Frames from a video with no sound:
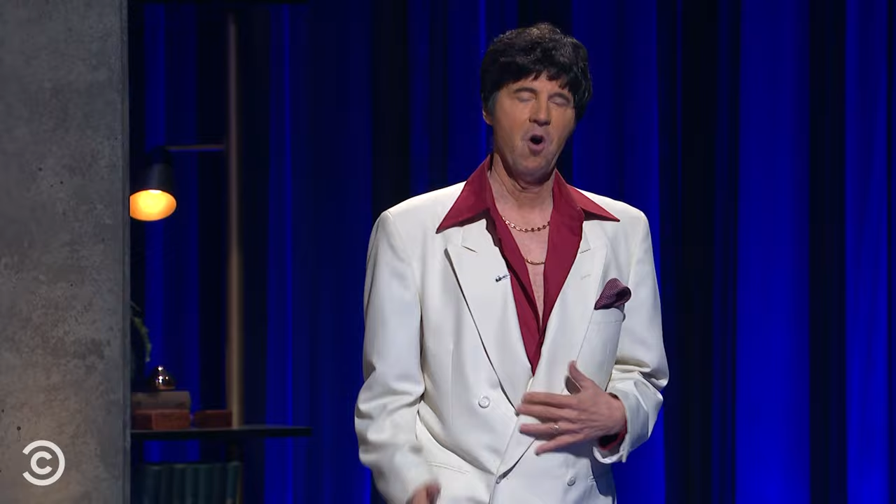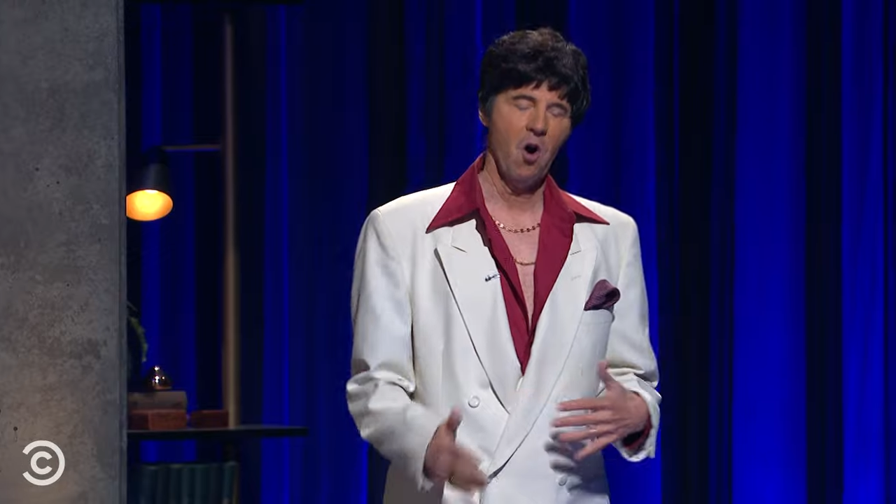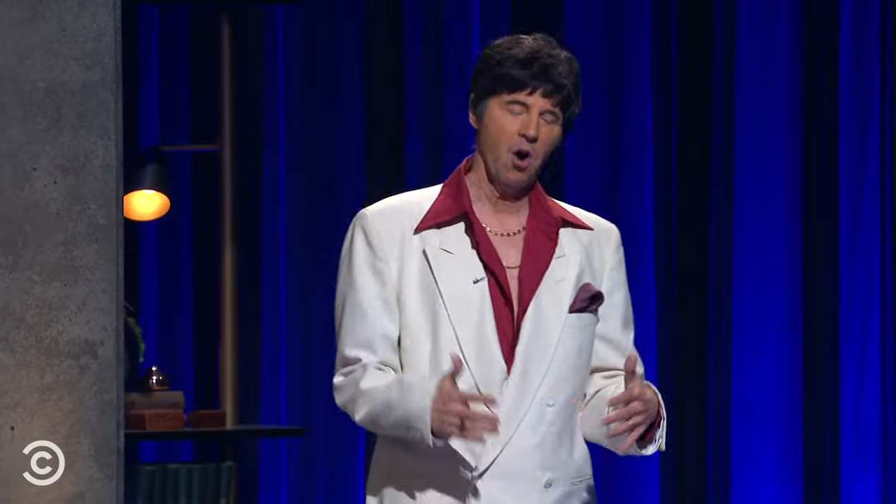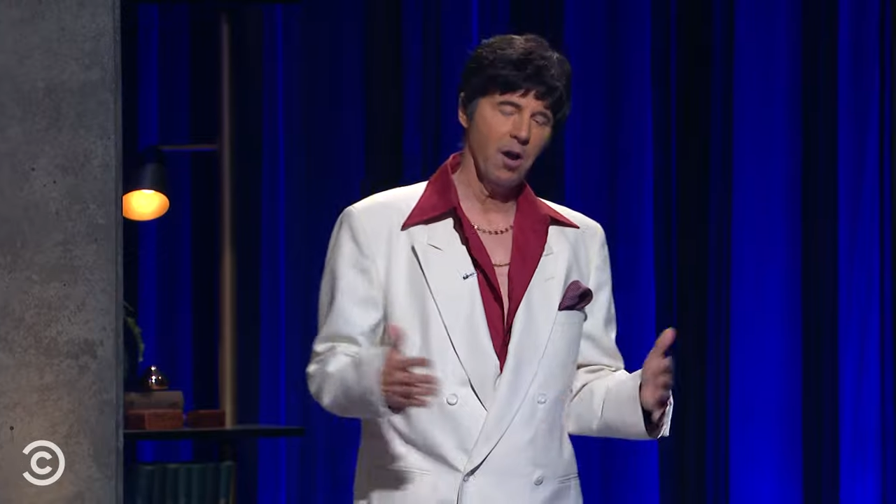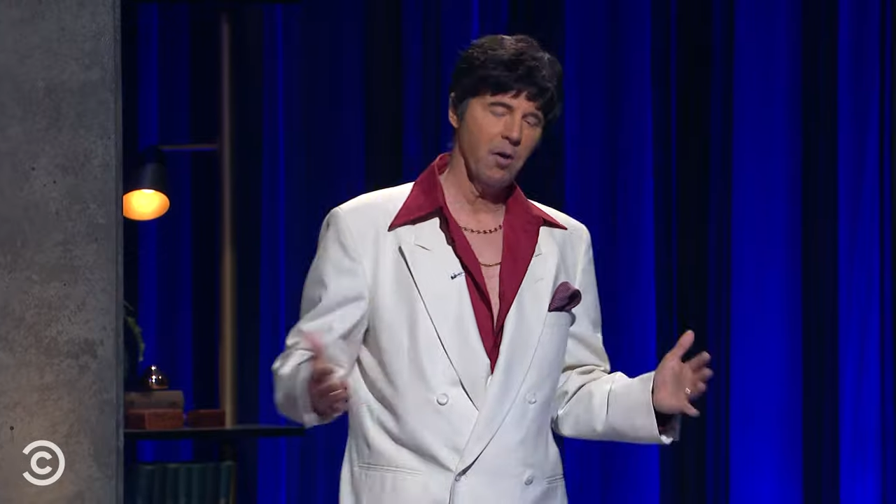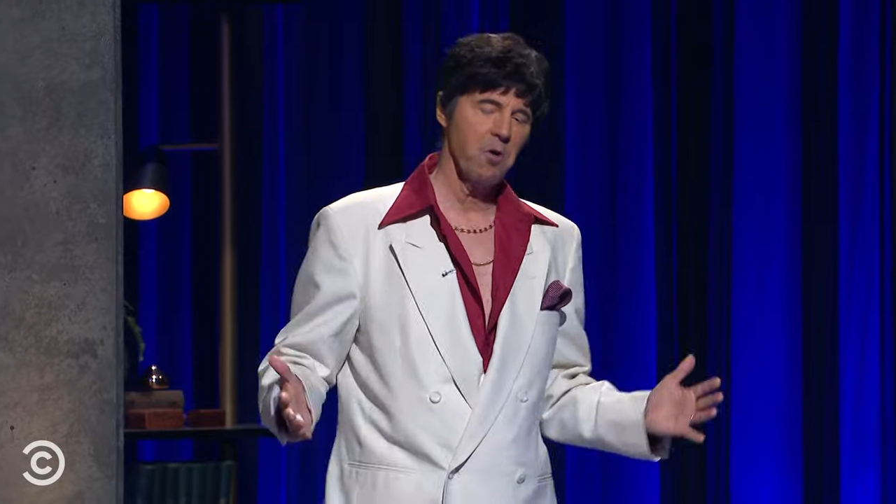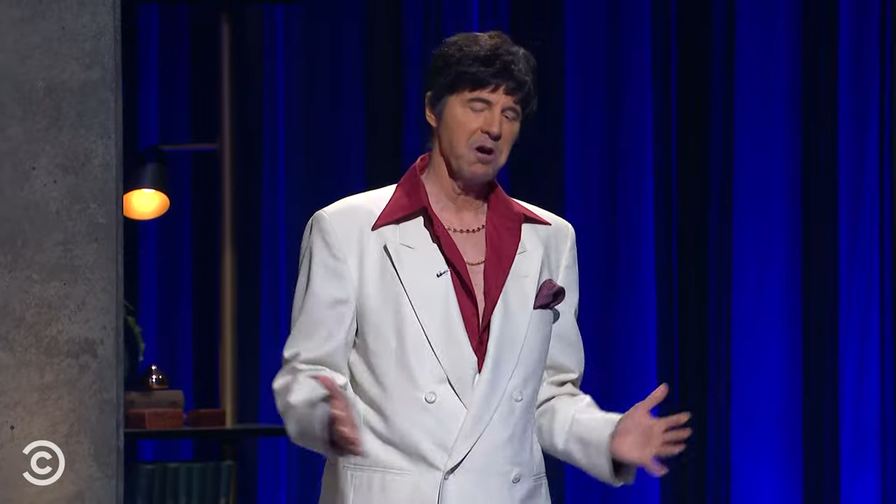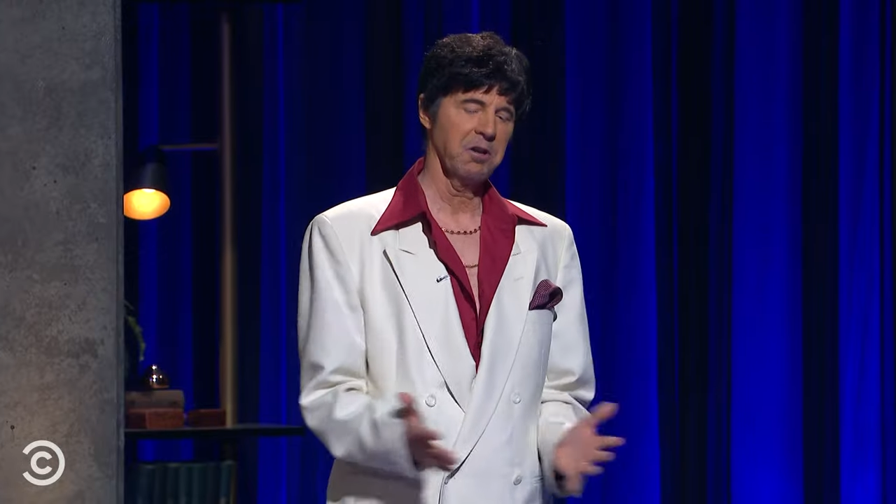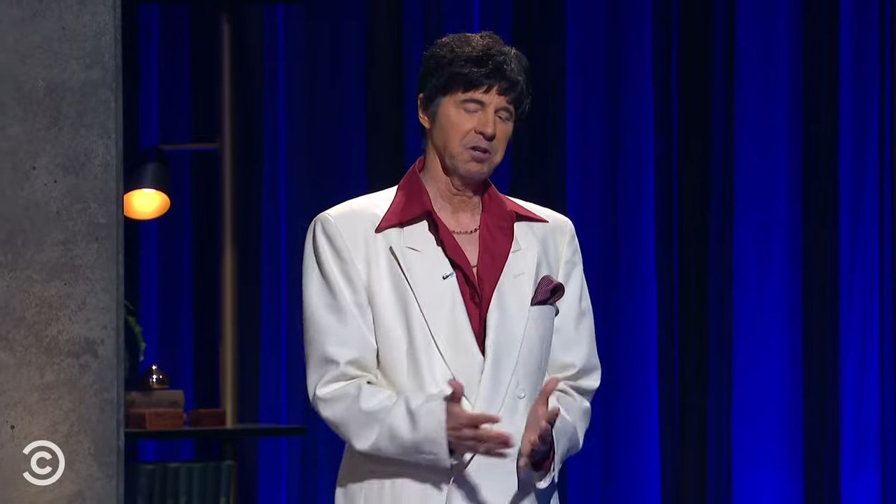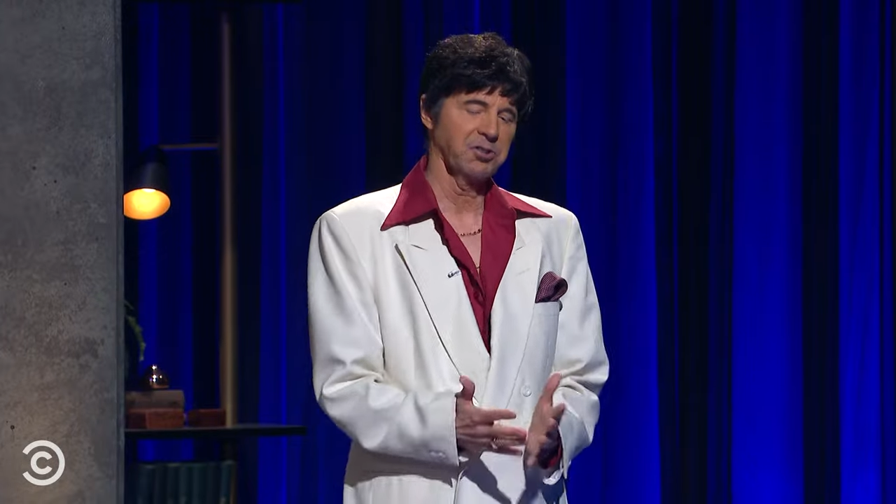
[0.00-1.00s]
All I
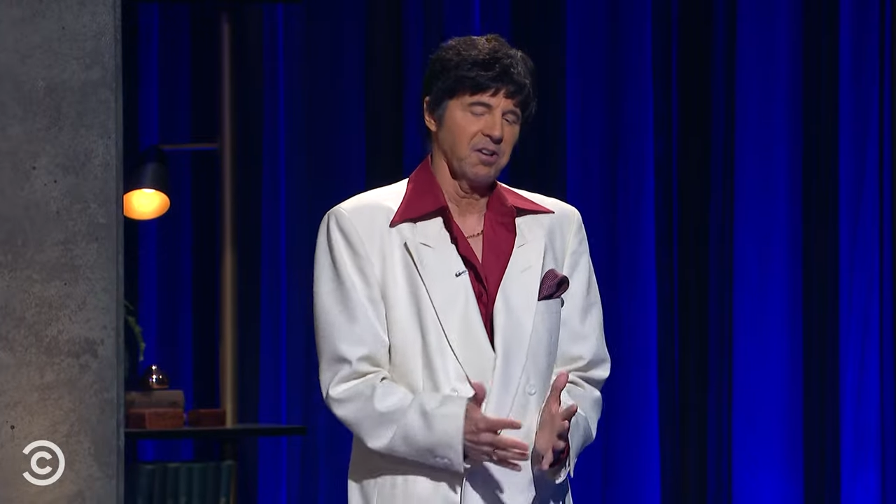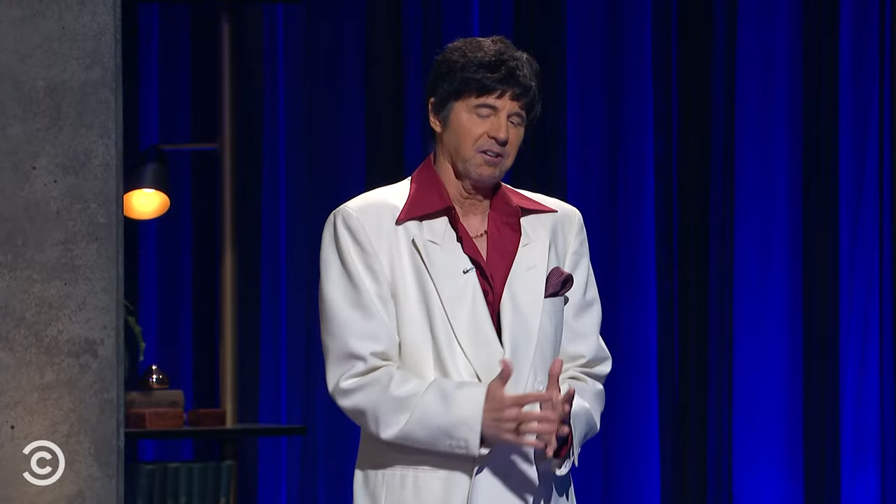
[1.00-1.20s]
want is a